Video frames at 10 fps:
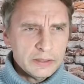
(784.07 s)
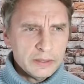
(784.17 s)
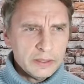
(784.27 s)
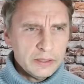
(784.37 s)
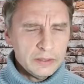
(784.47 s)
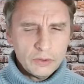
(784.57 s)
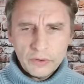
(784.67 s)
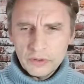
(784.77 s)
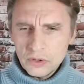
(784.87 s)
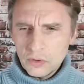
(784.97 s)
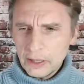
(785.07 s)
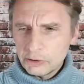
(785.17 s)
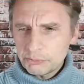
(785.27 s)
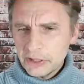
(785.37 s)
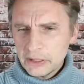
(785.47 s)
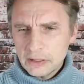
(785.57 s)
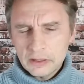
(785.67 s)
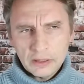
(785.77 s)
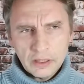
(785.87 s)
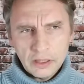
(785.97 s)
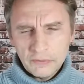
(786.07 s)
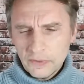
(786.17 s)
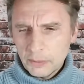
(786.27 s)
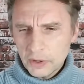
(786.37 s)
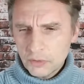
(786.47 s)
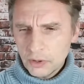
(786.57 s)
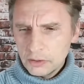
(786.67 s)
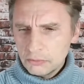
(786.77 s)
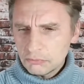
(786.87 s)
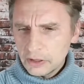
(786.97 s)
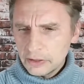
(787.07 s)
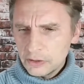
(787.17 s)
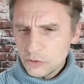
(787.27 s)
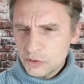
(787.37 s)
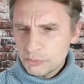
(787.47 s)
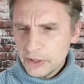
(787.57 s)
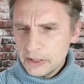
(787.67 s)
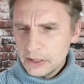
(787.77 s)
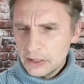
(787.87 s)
the new outbreak of Omicron and the new spread.